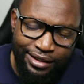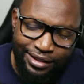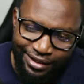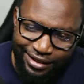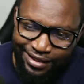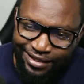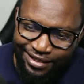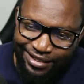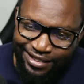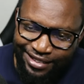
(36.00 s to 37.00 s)

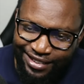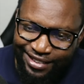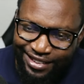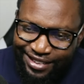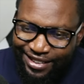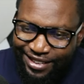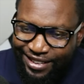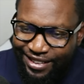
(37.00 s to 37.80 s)
[no speech]